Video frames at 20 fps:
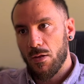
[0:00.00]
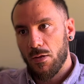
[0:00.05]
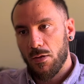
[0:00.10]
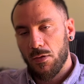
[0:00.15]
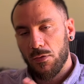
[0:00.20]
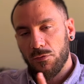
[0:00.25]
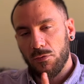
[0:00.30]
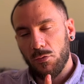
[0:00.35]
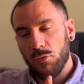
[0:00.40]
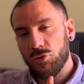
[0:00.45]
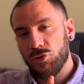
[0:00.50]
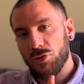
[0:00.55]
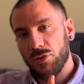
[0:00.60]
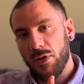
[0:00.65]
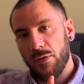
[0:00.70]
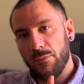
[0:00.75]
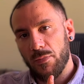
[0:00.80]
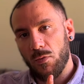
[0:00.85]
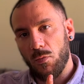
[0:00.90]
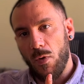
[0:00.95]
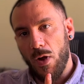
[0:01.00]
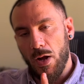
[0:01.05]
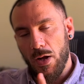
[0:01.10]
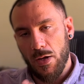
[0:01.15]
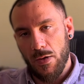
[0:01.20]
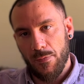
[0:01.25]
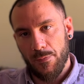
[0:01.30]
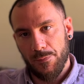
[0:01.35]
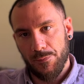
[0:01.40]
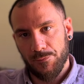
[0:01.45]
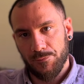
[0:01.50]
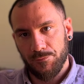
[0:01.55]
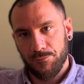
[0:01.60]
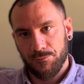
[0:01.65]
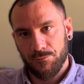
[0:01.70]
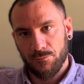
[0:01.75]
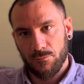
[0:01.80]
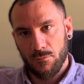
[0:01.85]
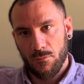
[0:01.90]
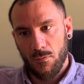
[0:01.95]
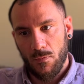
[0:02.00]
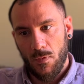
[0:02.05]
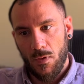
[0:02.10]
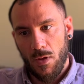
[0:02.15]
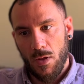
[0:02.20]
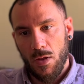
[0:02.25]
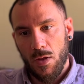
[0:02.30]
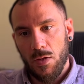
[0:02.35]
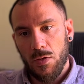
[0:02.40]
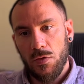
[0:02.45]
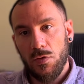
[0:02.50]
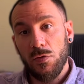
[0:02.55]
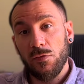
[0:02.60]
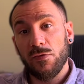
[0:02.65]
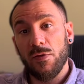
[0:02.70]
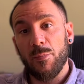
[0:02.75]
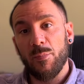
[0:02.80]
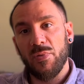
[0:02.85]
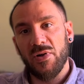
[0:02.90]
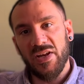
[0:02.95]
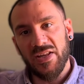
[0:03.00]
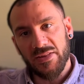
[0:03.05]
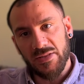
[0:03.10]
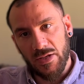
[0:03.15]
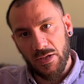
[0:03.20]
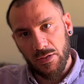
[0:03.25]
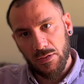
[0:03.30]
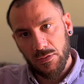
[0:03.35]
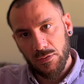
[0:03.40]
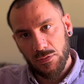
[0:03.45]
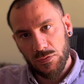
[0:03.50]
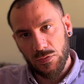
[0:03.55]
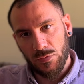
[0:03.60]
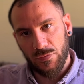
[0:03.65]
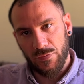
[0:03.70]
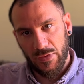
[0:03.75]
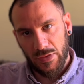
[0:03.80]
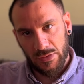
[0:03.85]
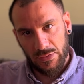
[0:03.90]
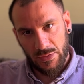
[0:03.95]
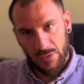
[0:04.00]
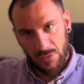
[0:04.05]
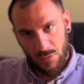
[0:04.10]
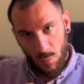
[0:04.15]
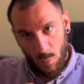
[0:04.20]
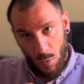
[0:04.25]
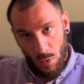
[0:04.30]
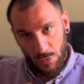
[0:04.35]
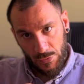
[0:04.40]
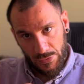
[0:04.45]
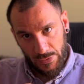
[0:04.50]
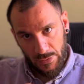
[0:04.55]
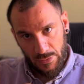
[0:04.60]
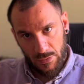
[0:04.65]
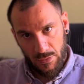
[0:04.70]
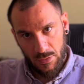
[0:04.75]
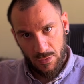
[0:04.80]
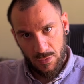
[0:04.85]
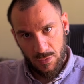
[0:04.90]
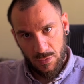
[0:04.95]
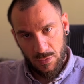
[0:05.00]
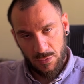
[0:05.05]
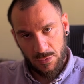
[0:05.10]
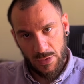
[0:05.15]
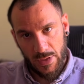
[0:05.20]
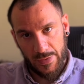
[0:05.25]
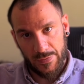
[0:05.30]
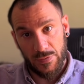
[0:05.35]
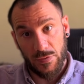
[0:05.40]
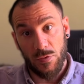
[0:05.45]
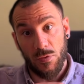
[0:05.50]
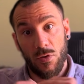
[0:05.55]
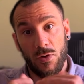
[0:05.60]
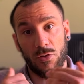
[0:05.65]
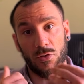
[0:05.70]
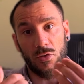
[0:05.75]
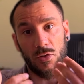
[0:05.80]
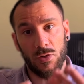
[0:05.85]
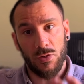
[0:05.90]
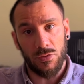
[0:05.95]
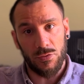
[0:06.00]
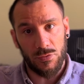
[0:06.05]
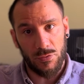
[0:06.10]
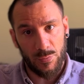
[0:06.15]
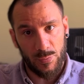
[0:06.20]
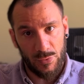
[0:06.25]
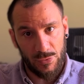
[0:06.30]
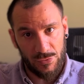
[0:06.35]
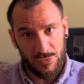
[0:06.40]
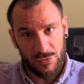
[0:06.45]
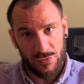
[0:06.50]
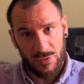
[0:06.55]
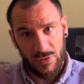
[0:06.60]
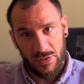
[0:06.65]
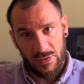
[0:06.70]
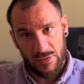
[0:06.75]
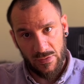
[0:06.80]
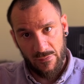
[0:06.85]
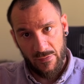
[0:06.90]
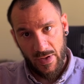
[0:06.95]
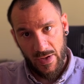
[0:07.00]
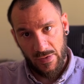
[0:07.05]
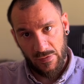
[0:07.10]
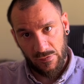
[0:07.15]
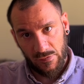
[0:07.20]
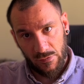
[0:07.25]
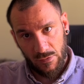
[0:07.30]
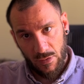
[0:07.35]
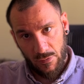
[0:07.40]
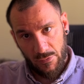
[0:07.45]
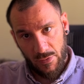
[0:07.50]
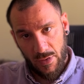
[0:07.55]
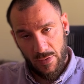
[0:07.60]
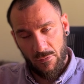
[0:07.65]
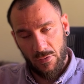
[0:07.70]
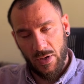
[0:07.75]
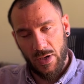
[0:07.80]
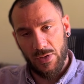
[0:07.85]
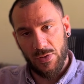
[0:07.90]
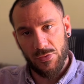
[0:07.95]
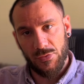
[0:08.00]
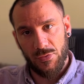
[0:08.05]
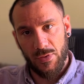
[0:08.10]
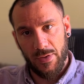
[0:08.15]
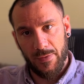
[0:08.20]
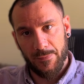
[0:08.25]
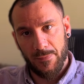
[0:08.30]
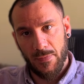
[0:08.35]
Solution number 1, use a Brita to filter the water that you are going to put in the vase of your avocado tree.